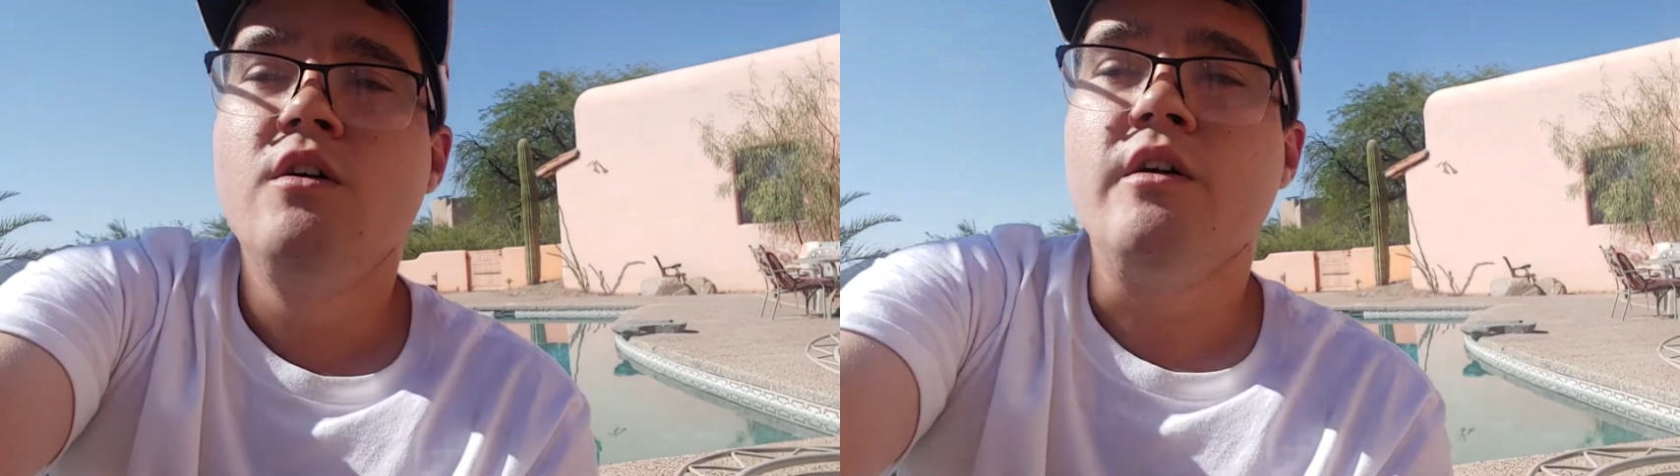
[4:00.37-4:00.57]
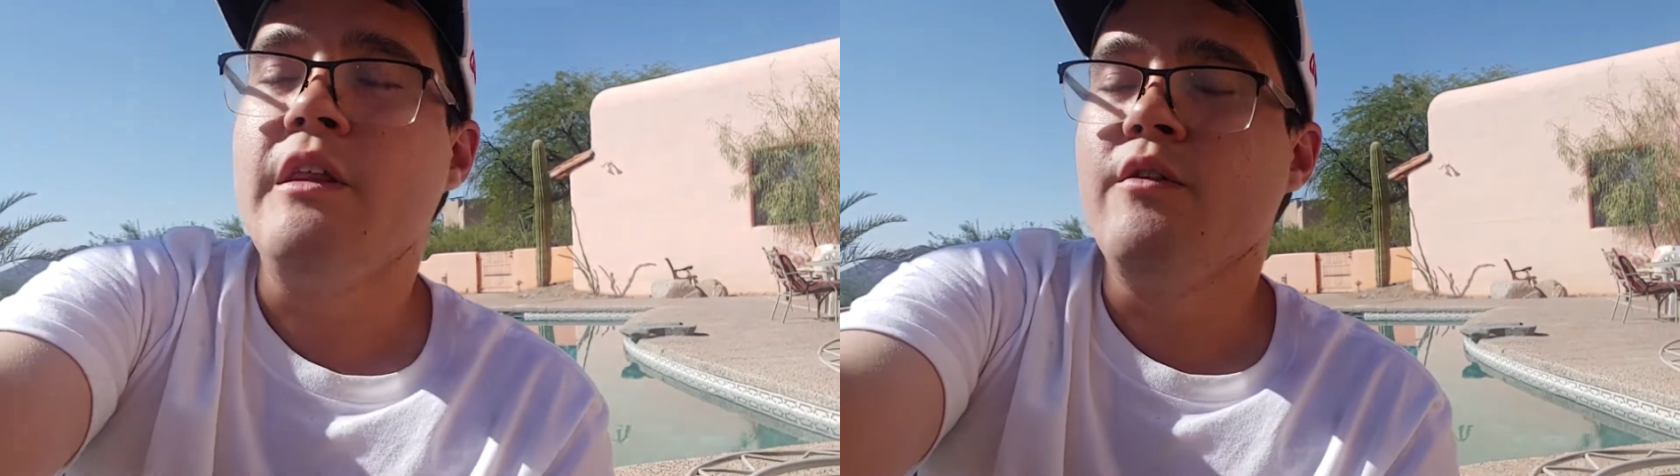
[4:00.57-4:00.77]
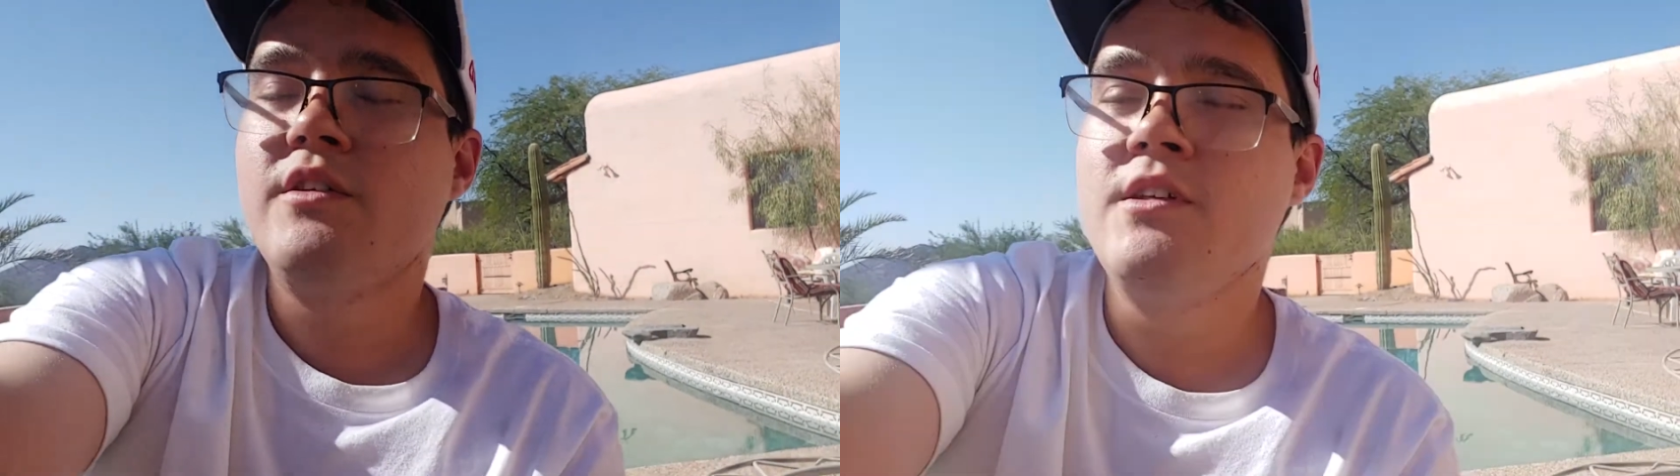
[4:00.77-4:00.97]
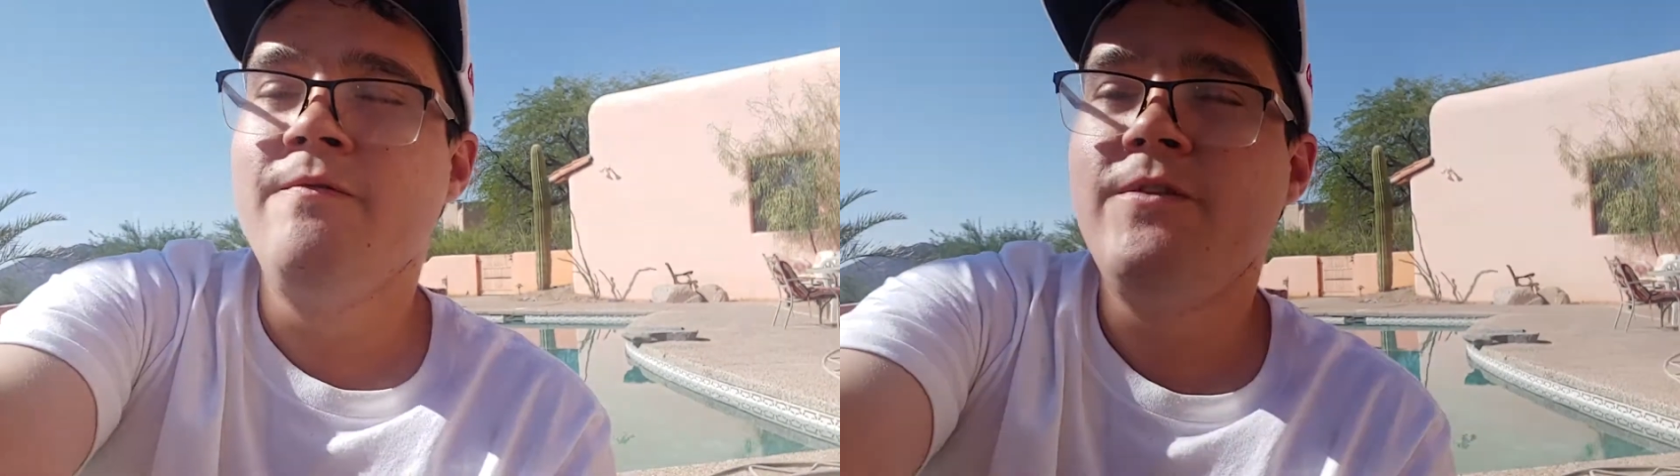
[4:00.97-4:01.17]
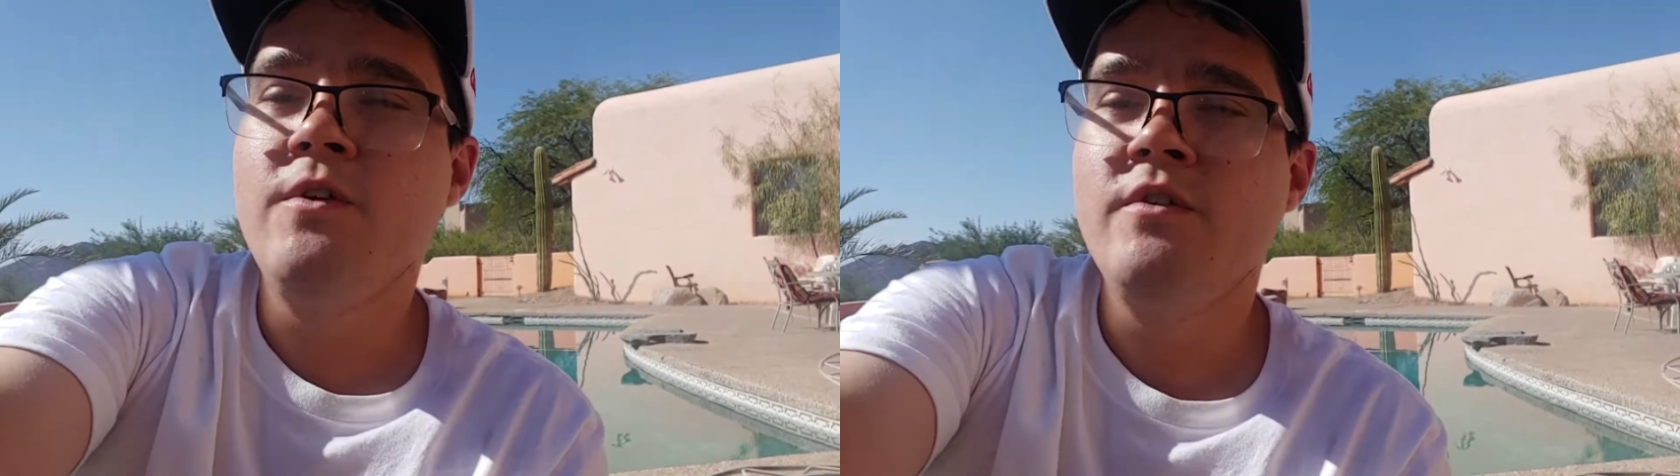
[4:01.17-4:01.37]
it's
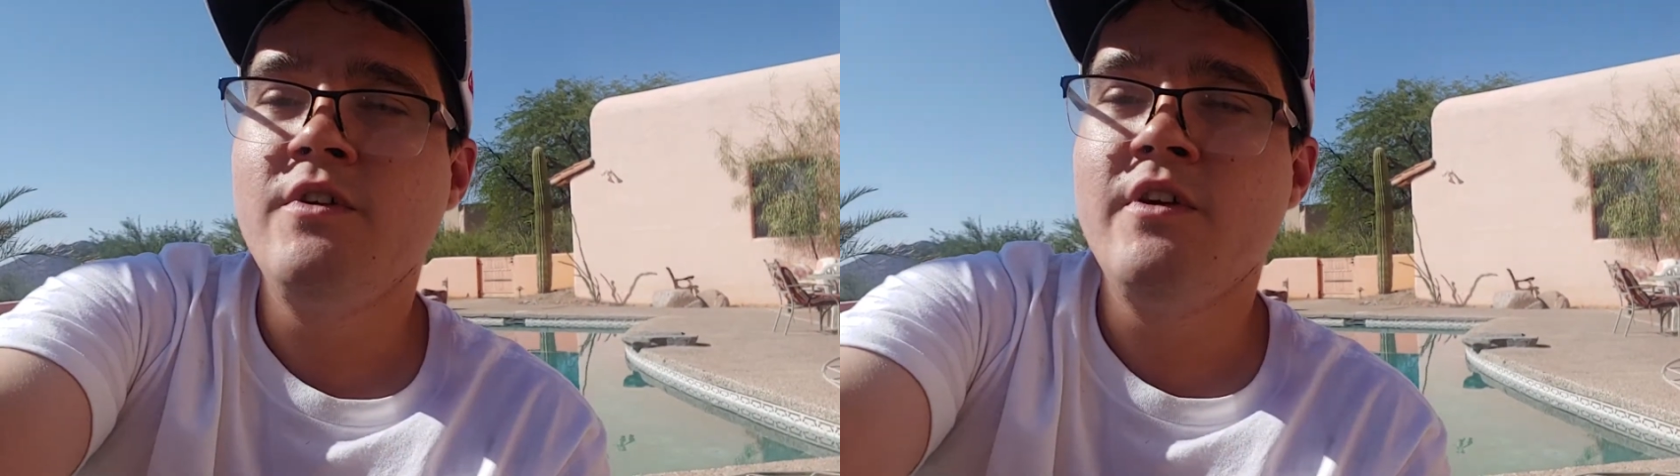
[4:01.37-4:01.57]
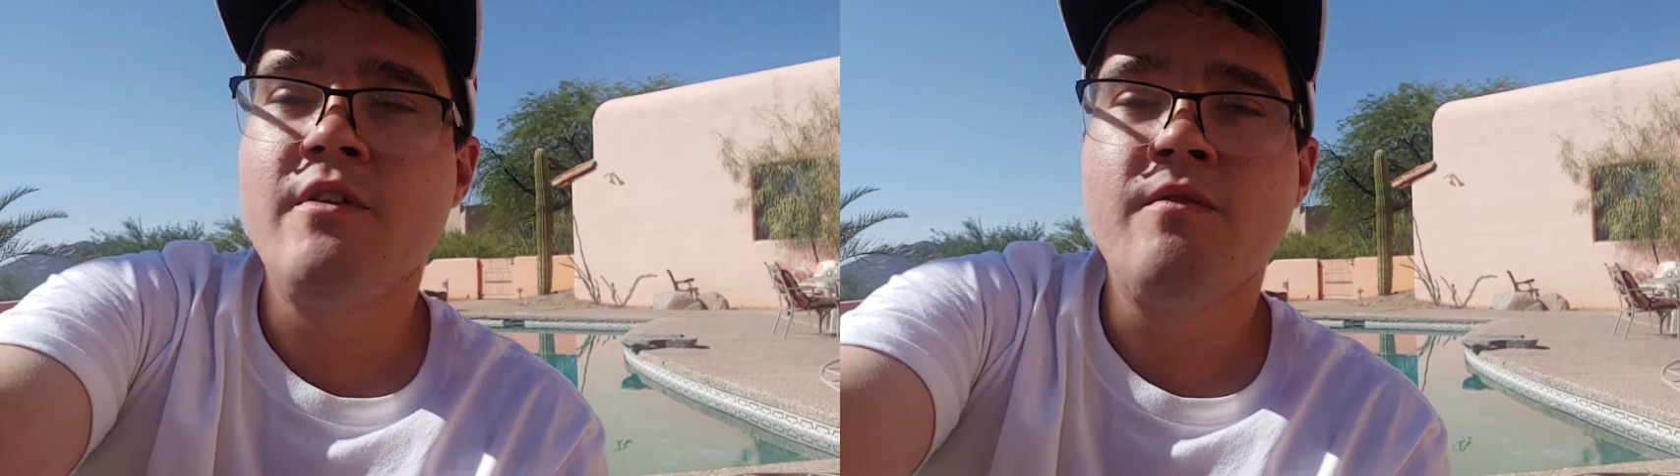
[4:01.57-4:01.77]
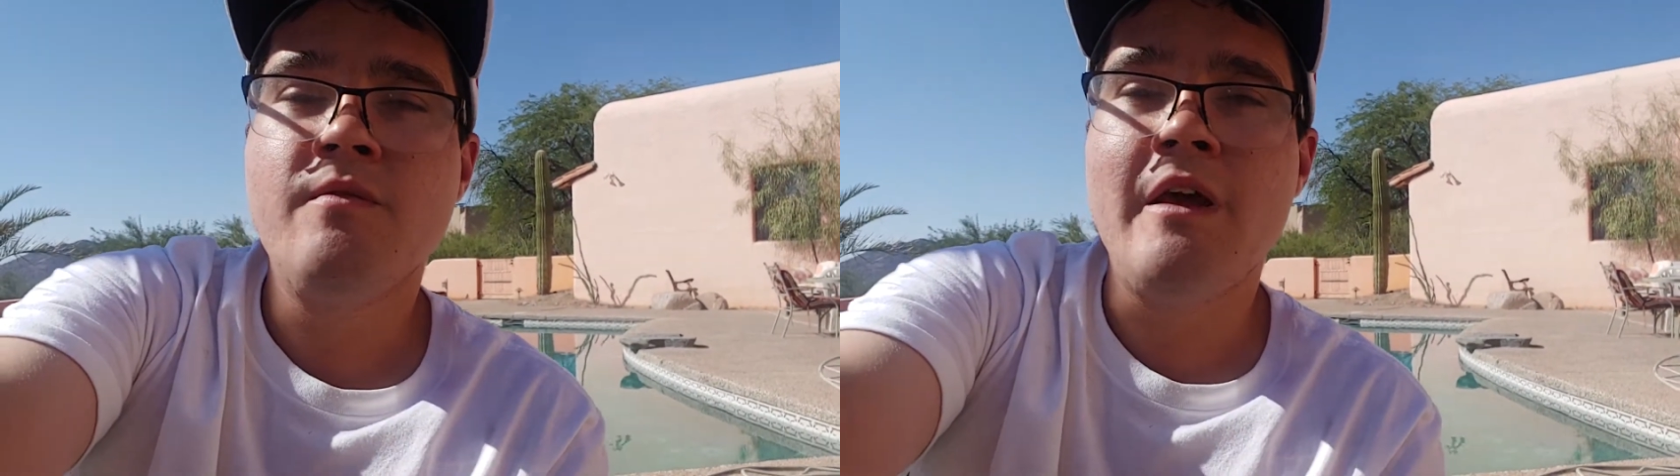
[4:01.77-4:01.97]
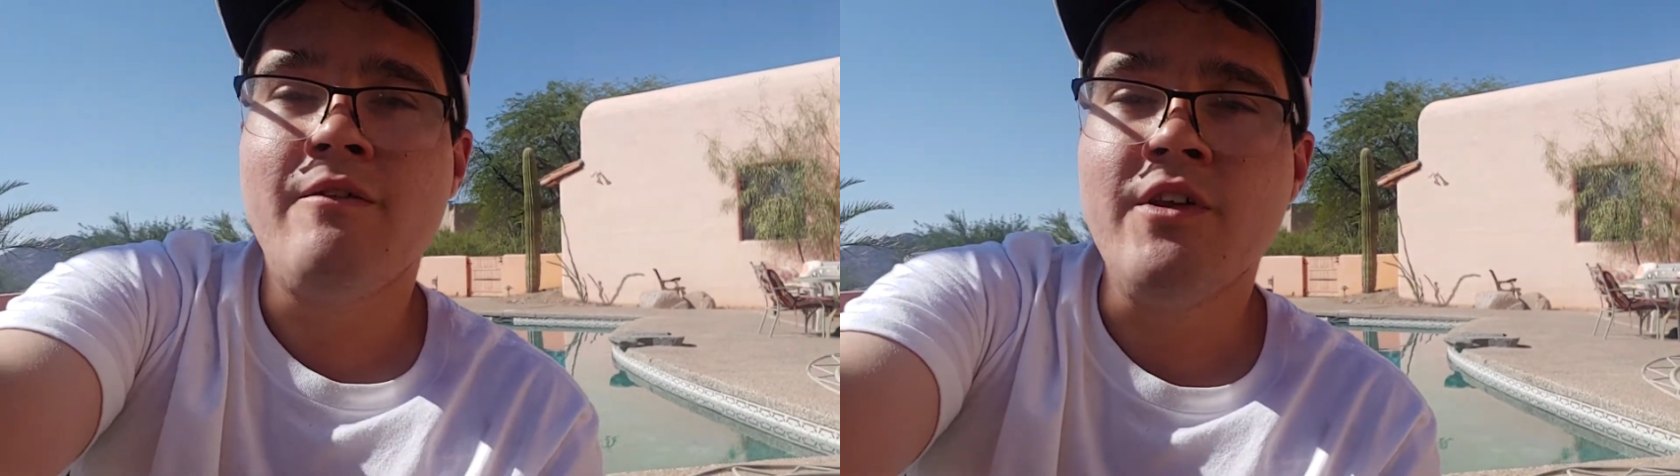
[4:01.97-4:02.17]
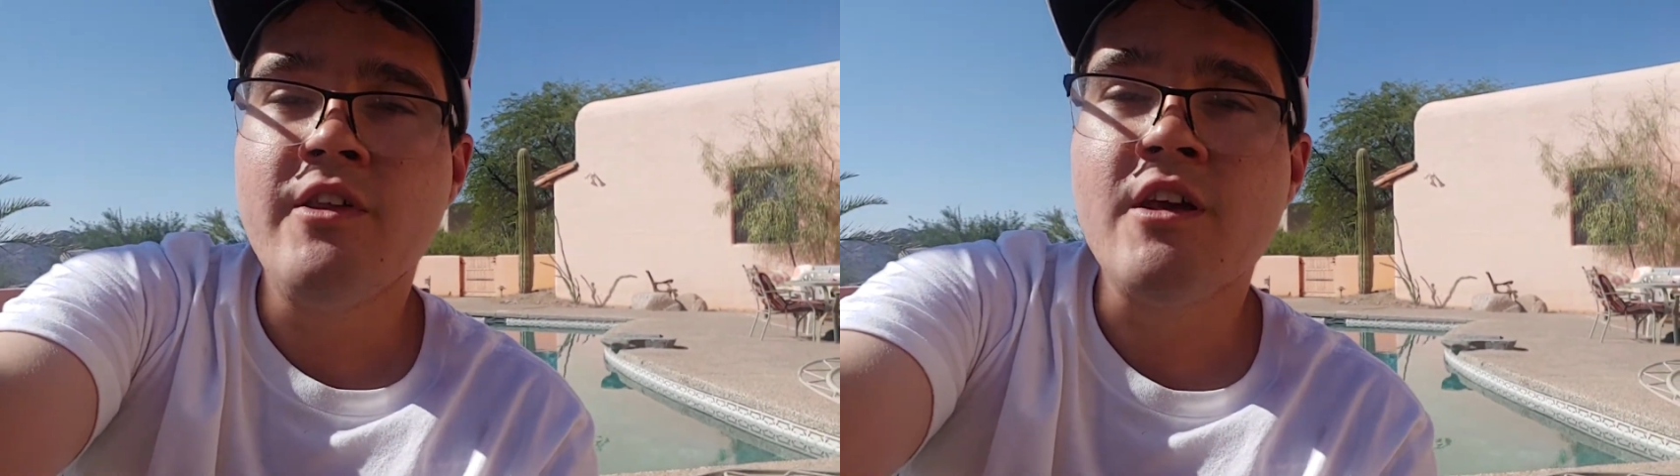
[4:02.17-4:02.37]
confusing,
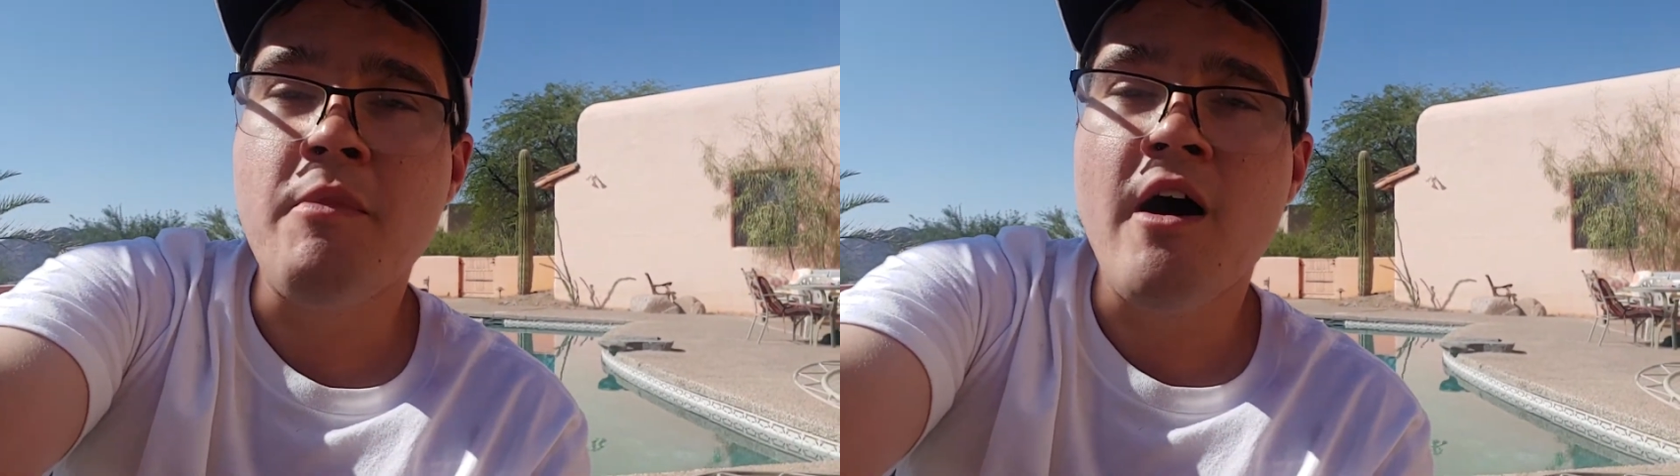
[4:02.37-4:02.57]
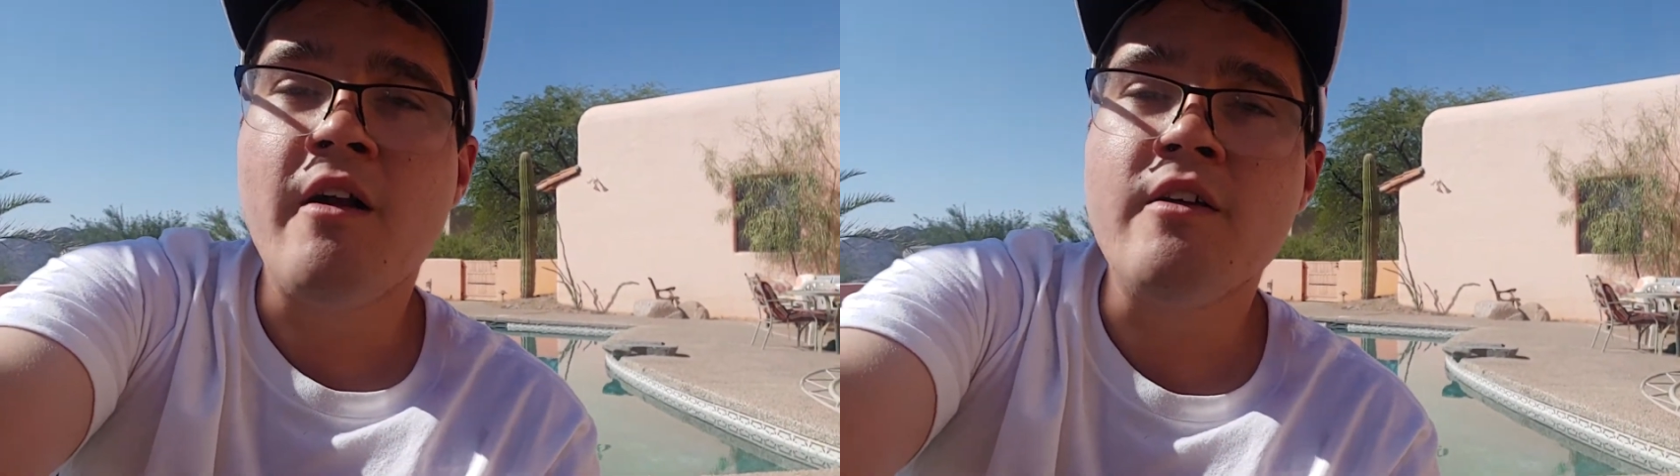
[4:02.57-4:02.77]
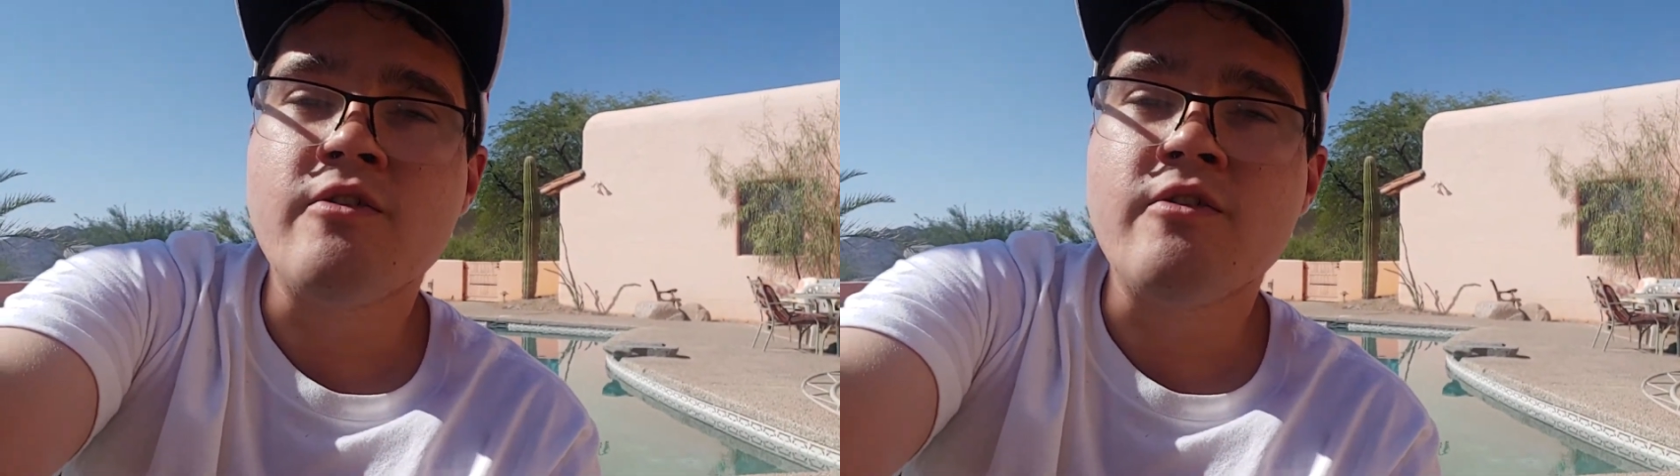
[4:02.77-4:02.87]
everything about it.